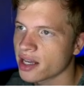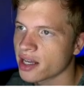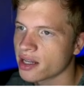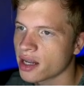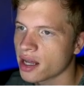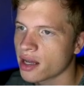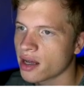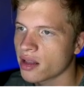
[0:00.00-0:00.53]

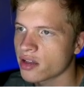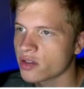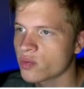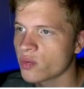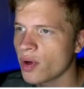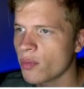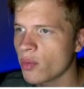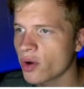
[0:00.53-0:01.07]
And there's
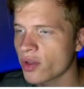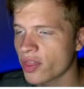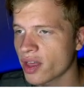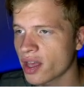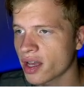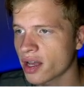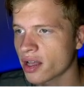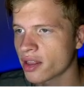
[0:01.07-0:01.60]
one more
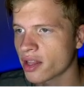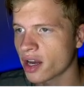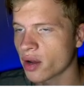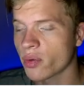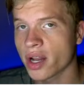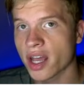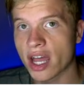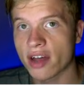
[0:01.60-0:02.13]
thing that I
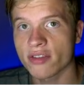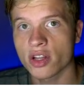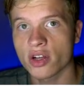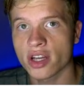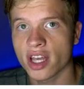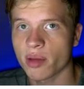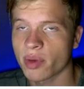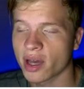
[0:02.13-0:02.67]
want to have a
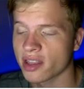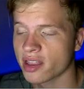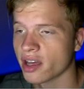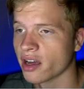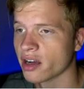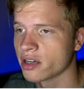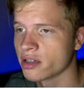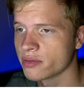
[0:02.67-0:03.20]
look at back
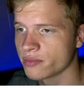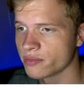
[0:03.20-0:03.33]
there.